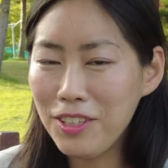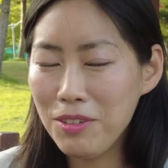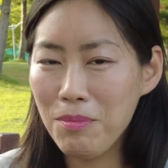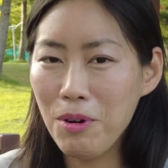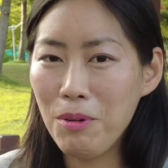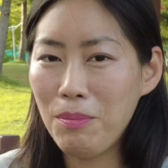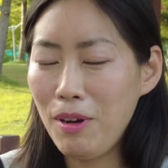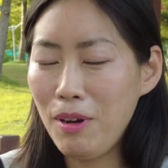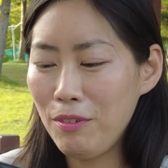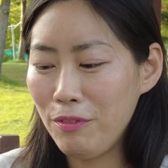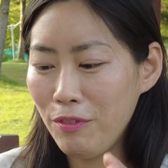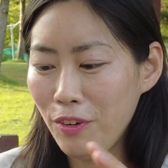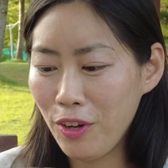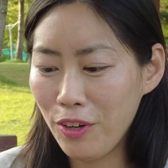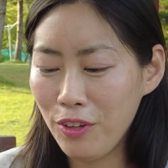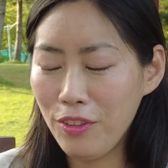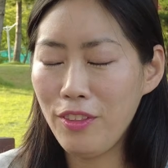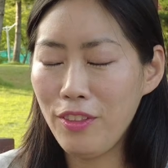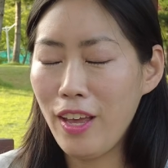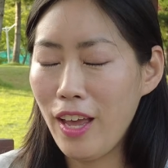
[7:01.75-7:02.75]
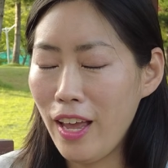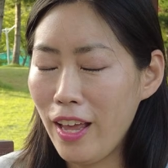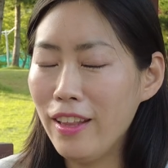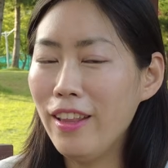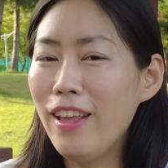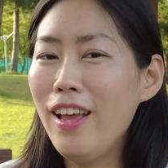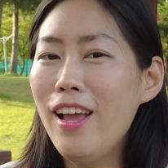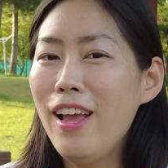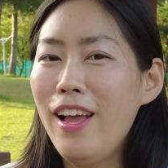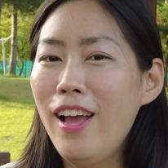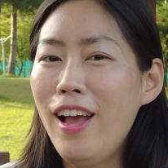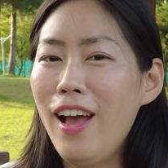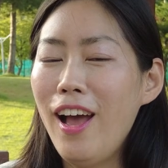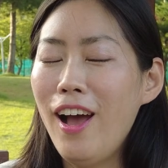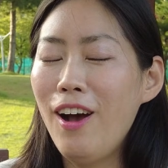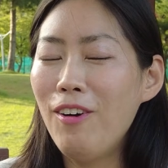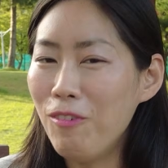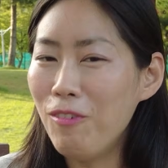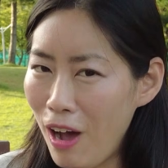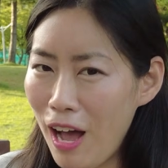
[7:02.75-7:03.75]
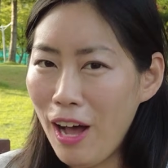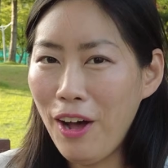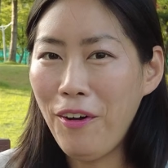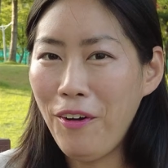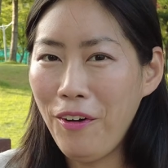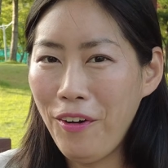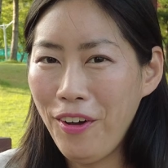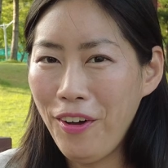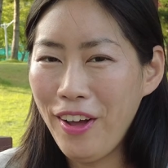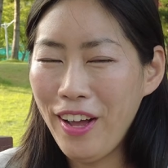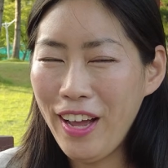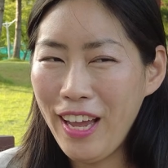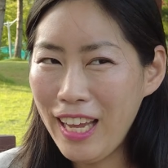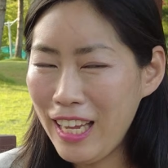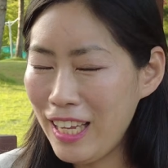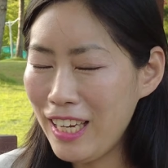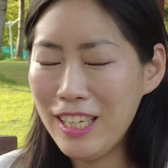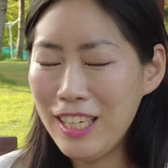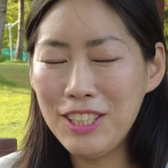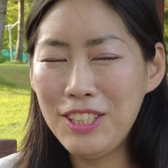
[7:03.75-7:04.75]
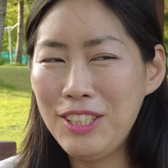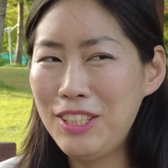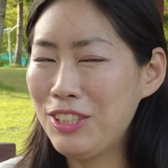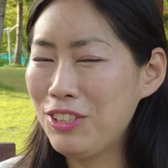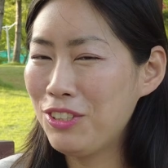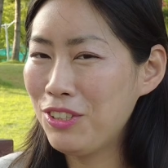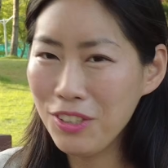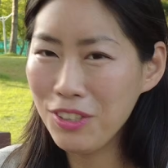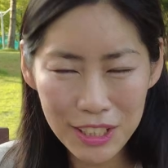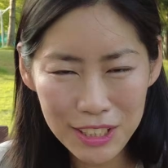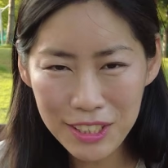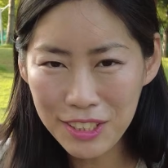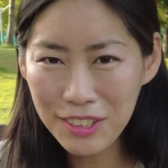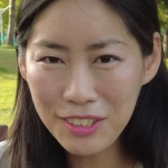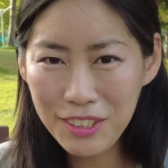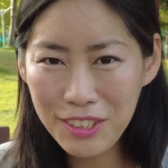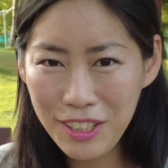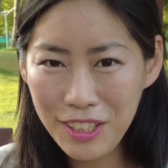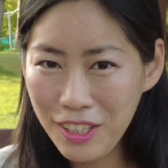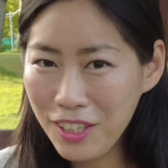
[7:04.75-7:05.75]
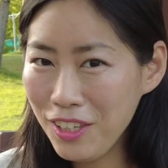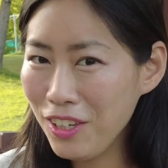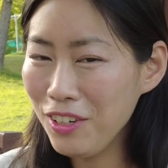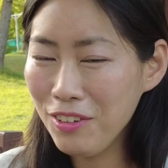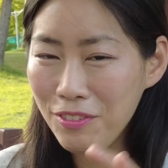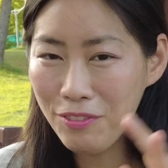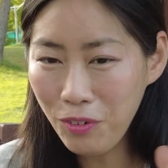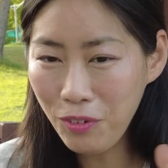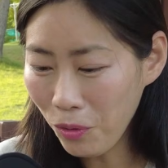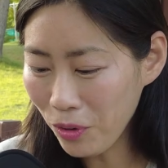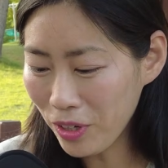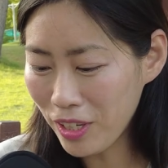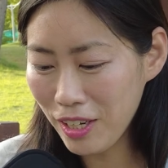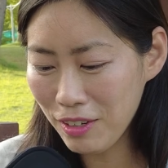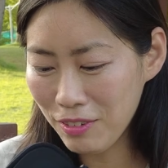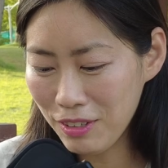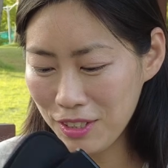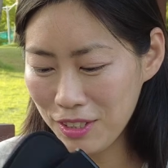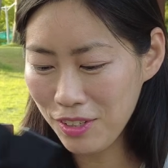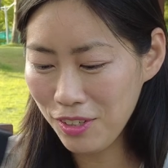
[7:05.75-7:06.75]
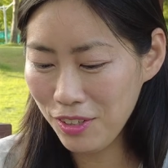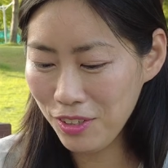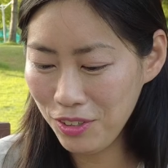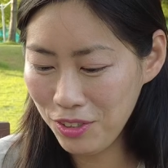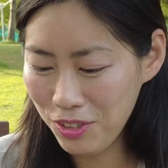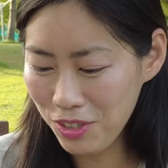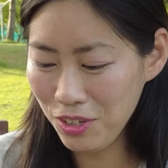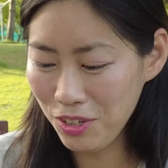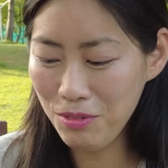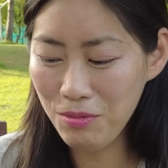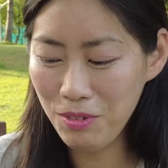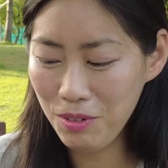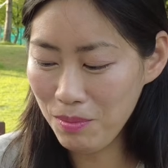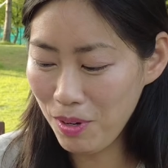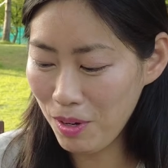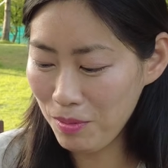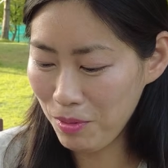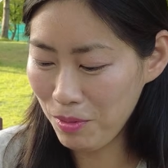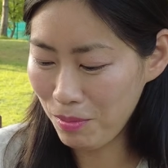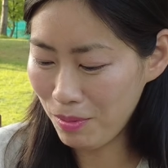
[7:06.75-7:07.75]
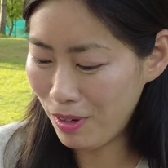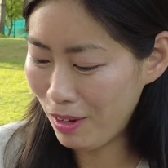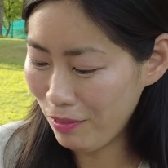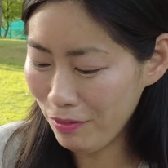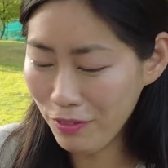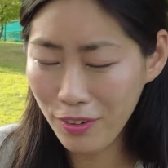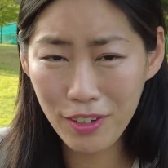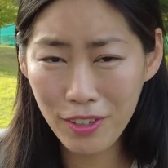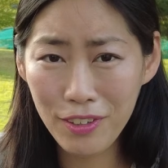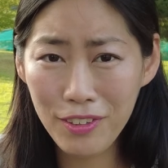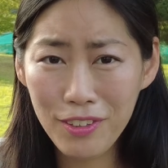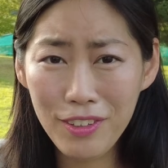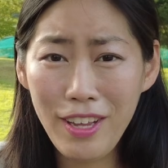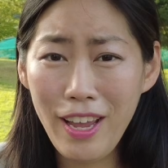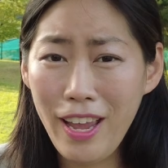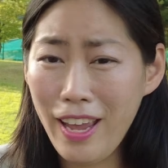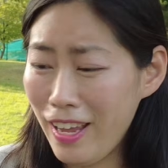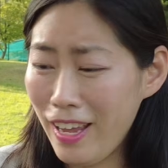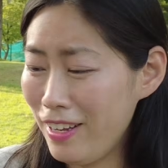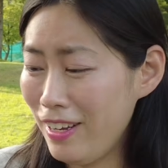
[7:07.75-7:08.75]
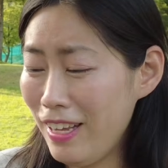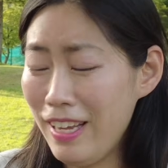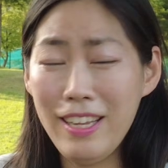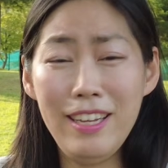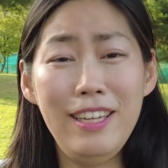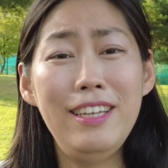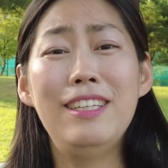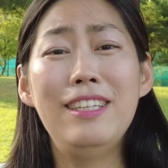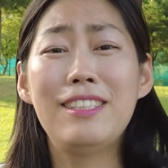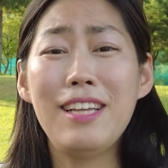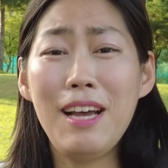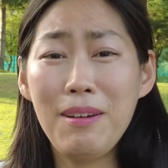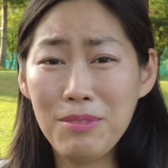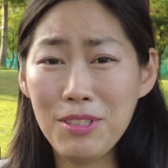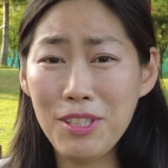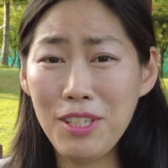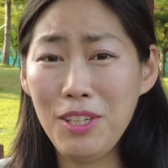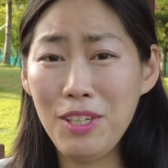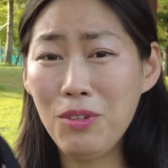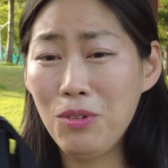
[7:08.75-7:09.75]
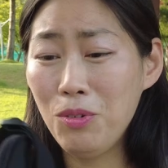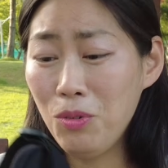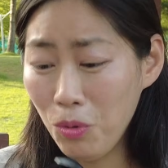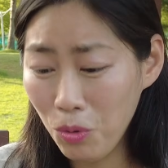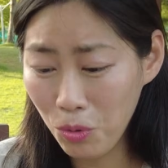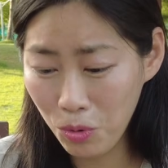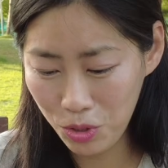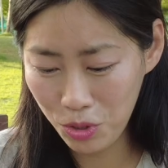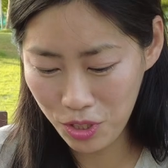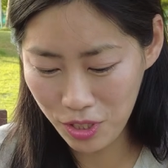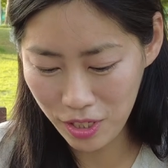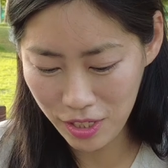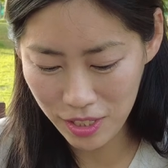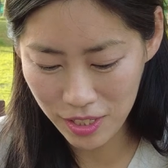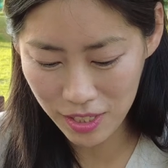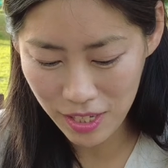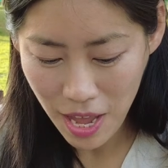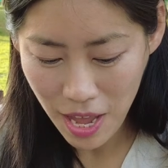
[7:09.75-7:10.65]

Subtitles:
a mobile phone, then wow, it is crystal clear 4K resolution with my mobile phone, and it is absolutely gorgeous